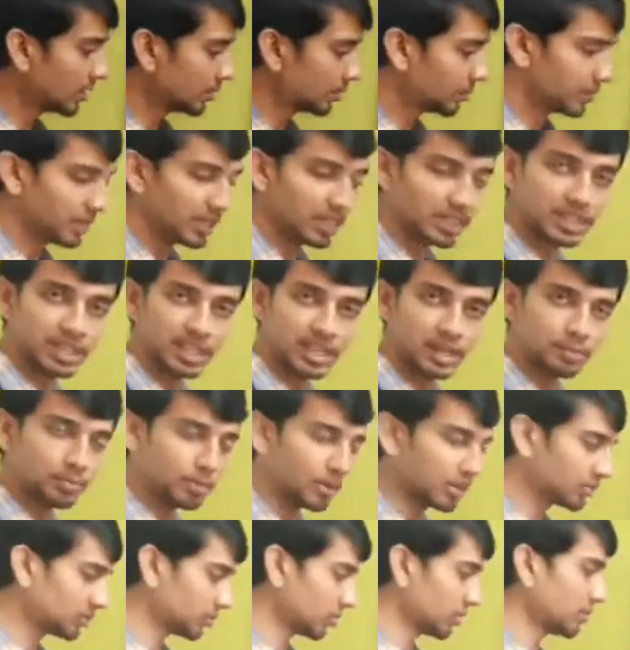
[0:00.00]
BK
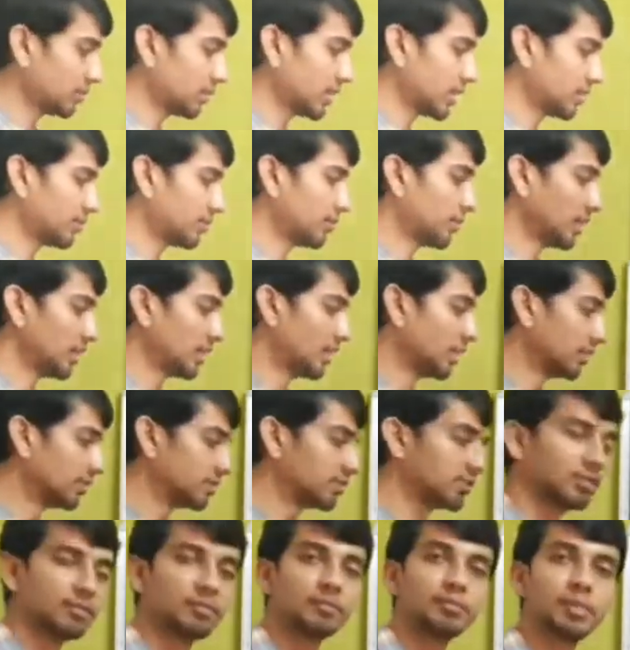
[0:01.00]
plus 1 by n
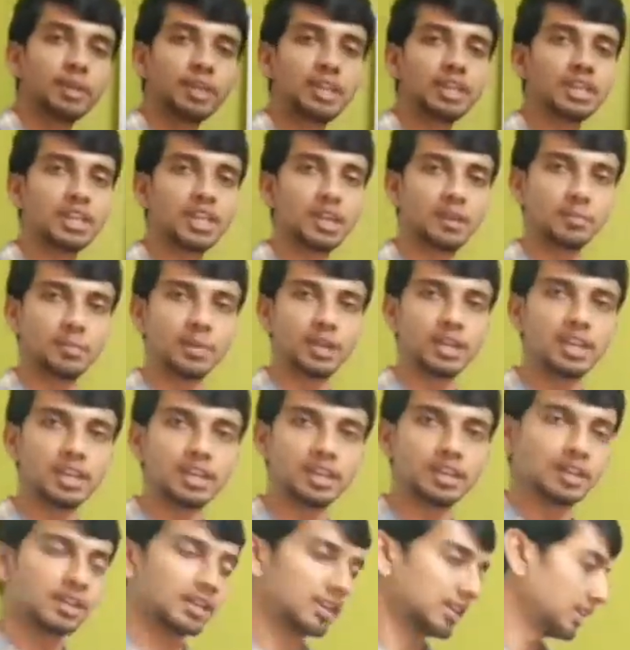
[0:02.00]
minus BK by
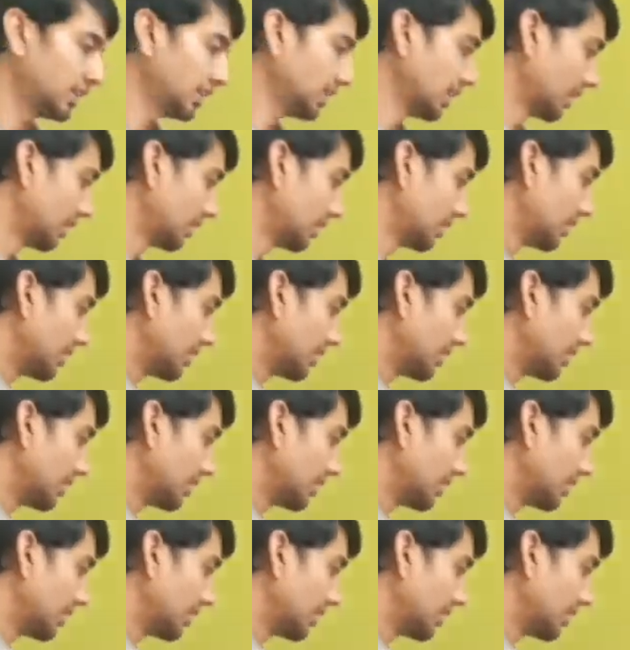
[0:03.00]
n.